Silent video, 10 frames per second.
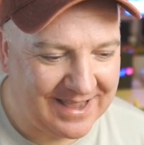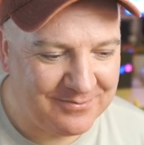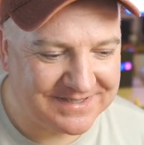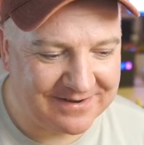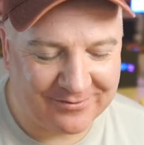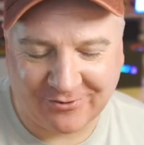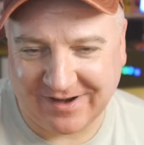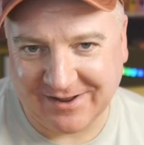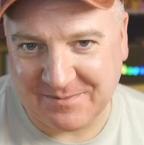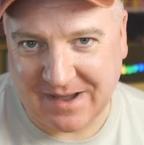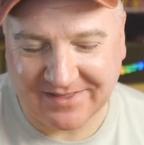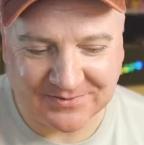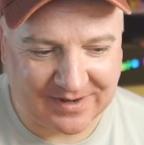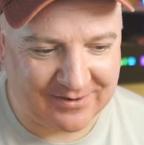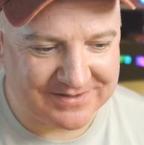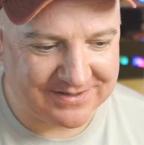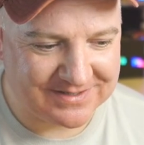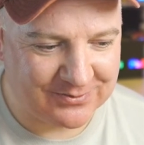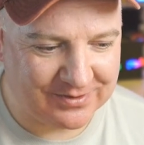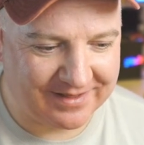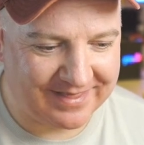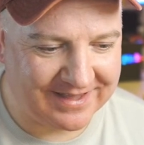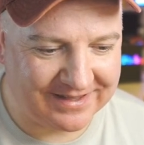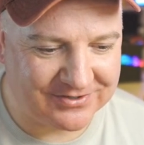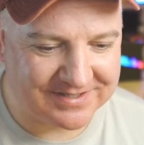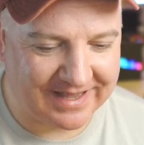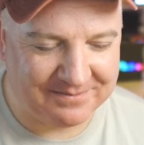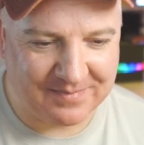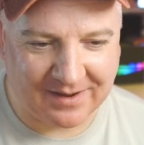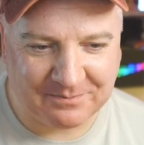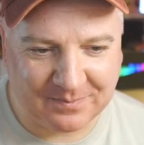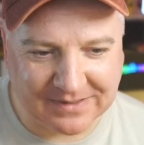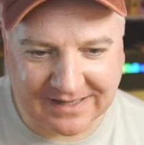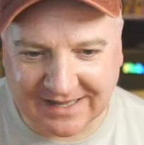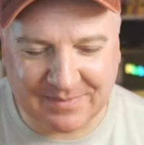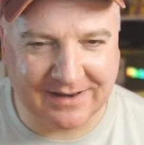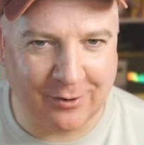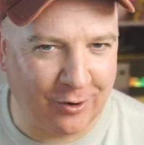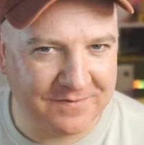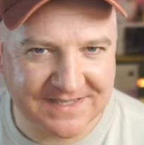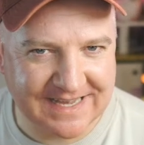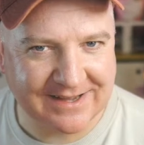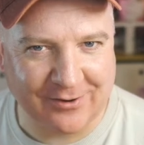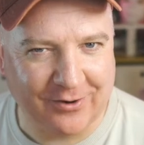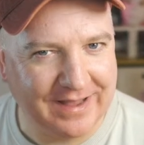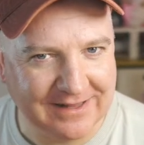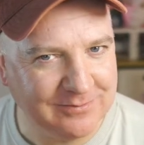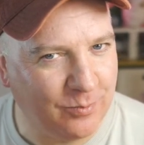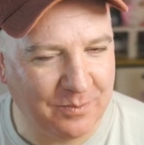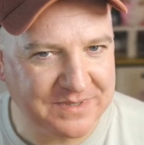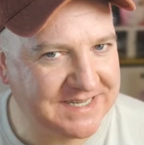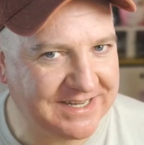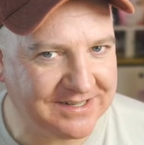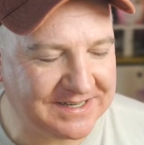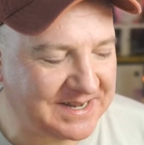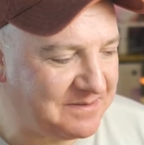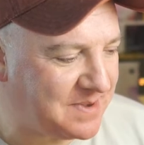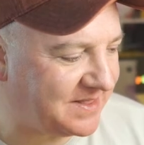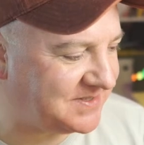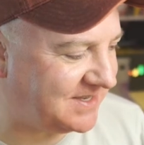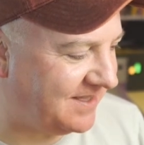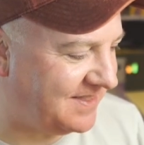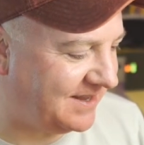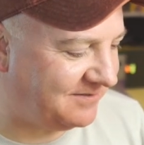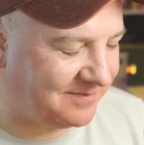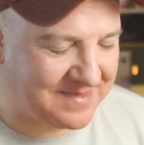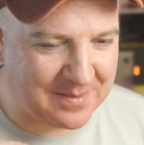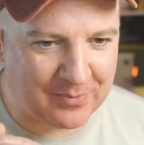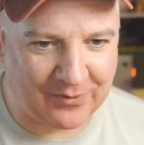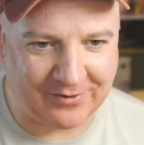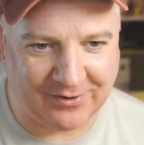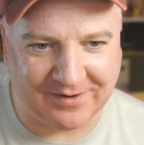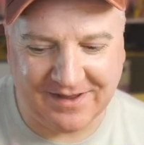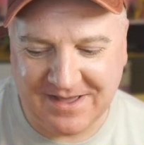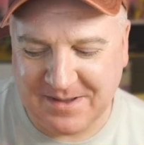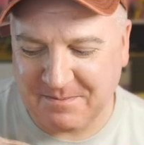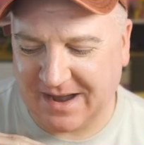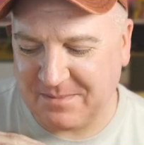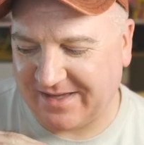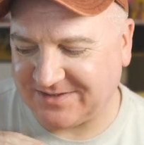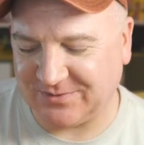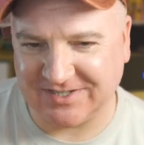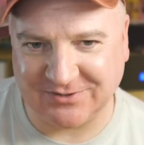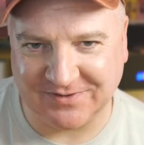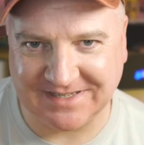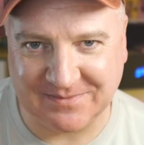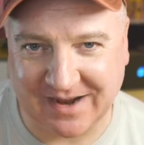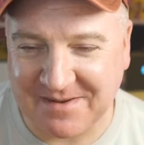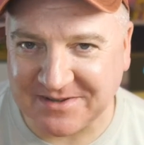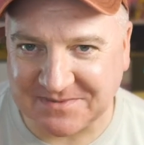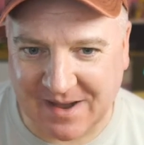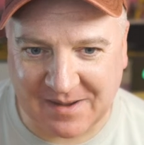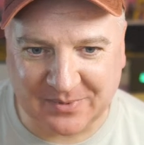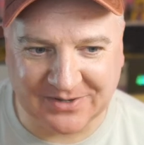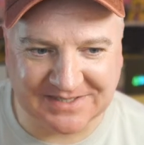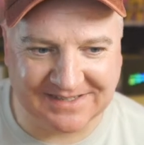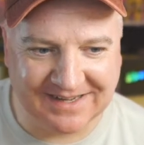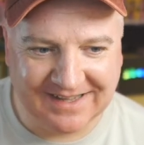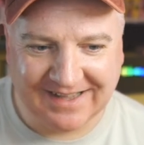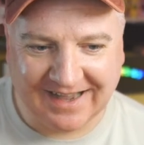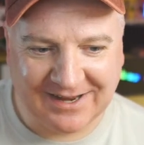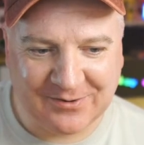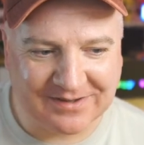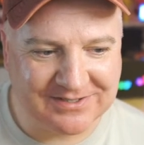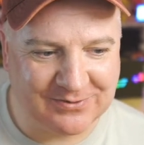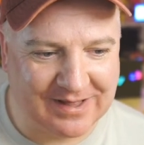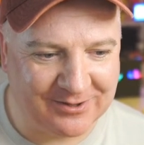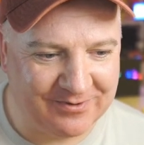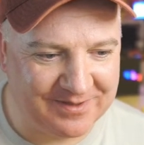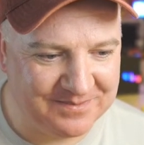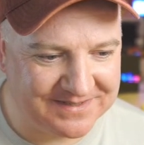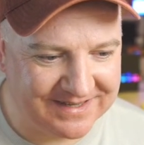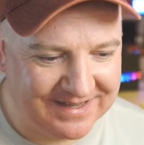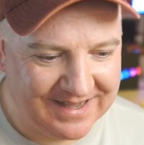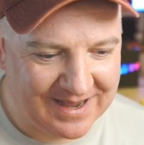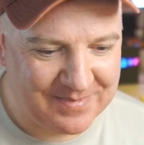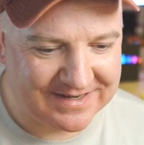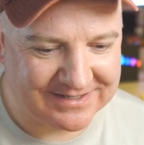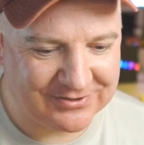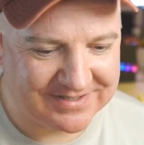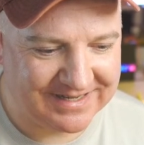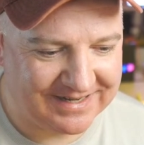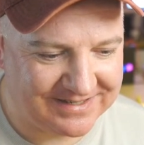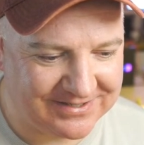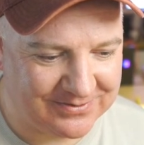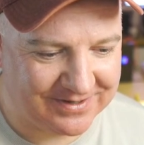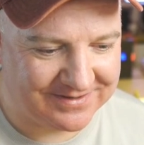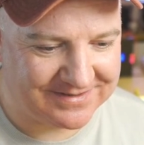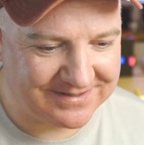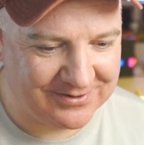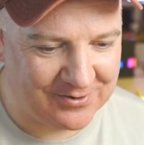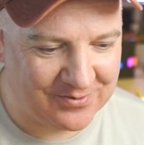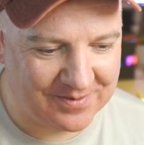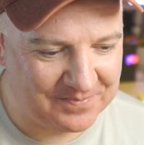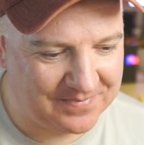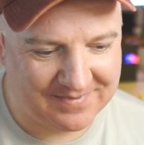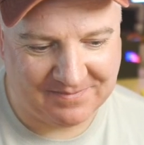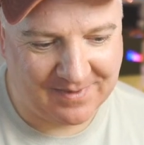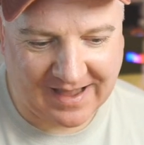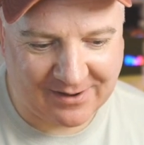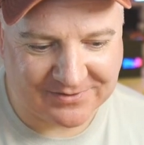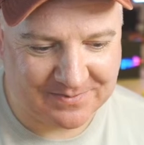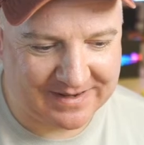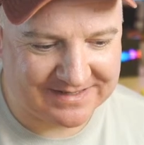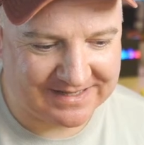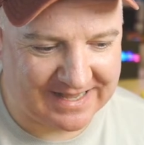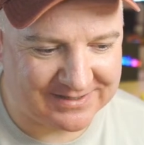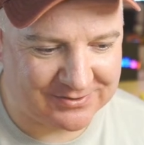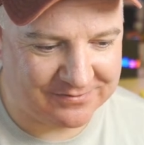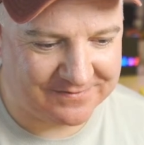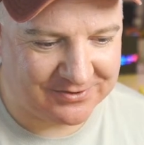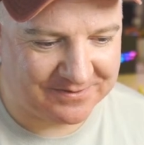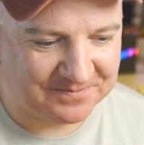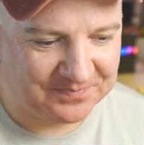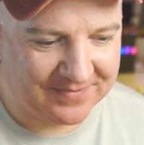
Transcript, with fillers: I was never great at maths when I was at school. I think I just i have clearly been off sick or ill one particular day of maths, and then from that point on, my maths was stunted. But I'm a smart person. I know how to do algorithms. I basically just needed to uh, to know how to basically get stuff done.